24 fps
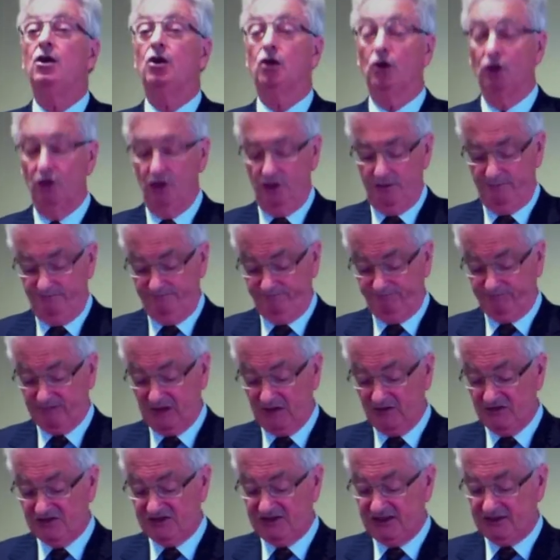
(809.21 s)
Good.
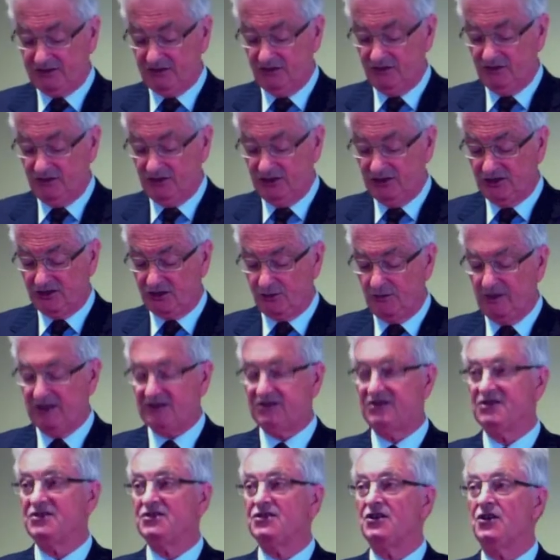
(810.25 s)
The sector needs to
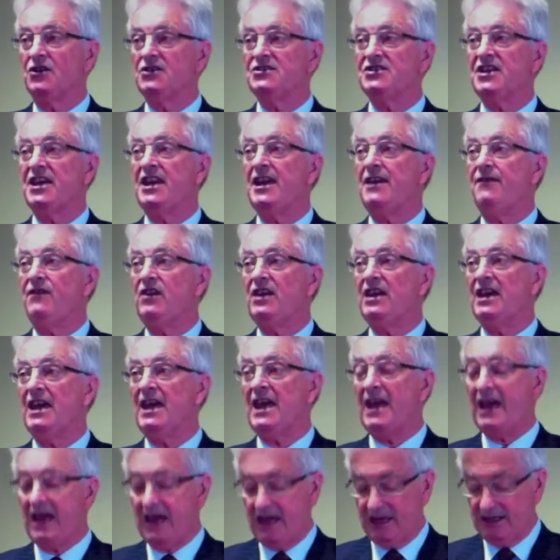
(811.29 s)
exercise a heavier
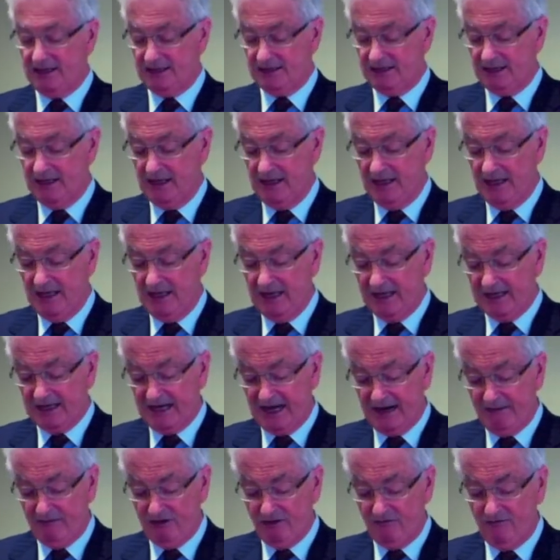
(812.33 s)
hand.
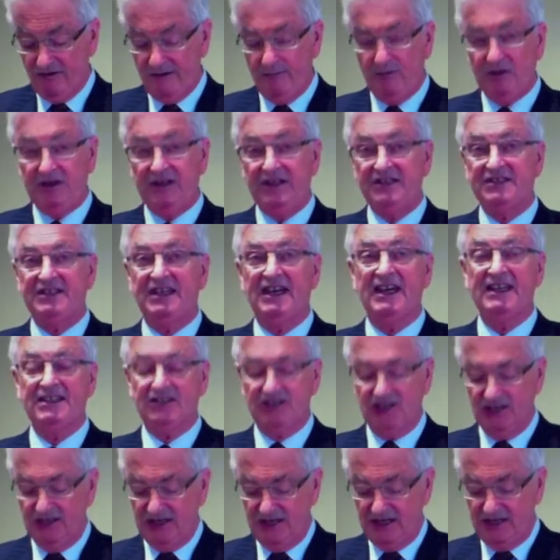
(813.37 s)
Current remedies are
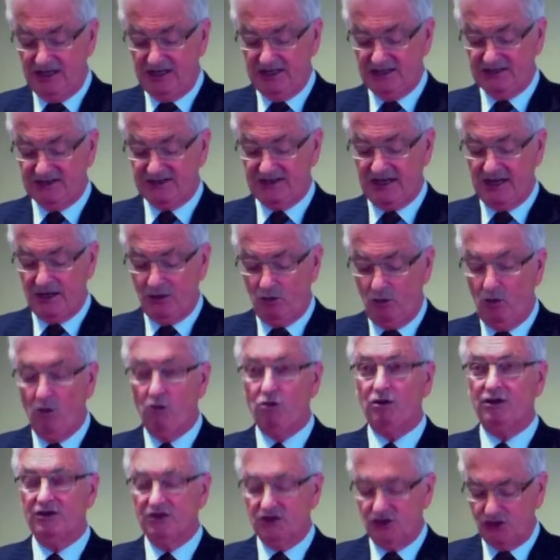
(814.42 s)
tedious and
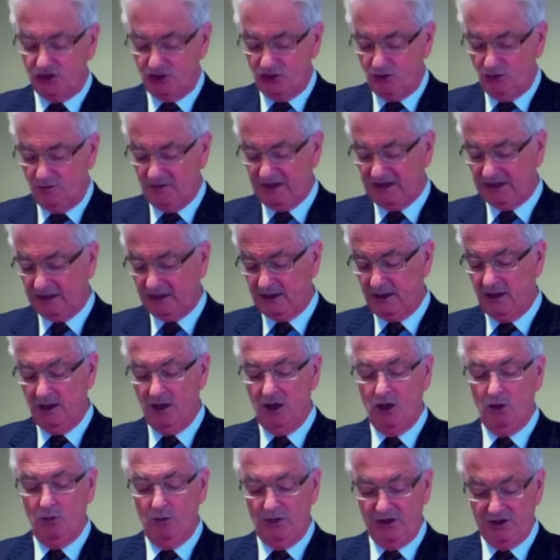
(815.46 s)
all-consuming.
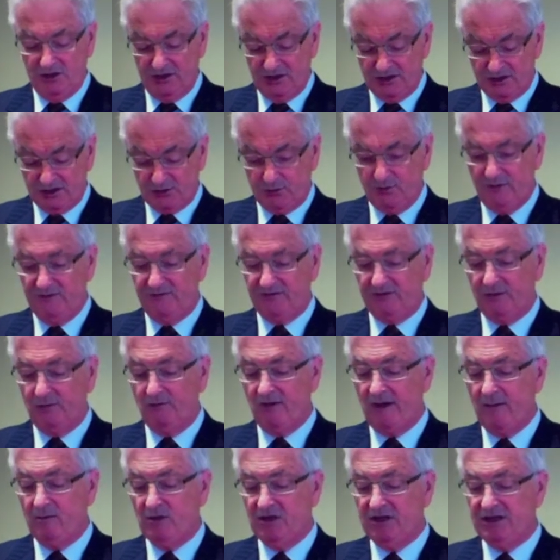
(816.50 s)
We need swifter
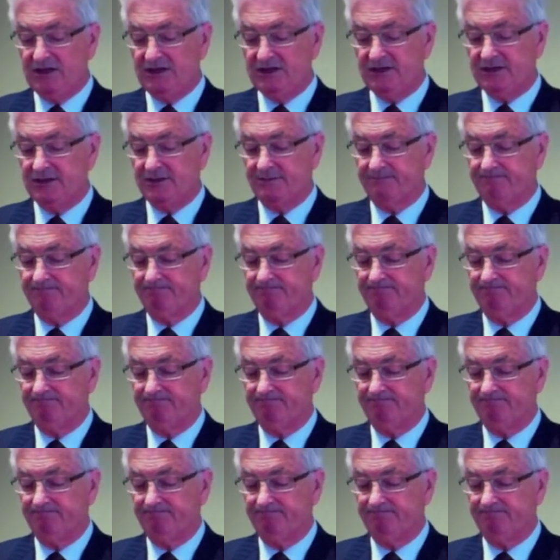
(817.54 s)
remedies.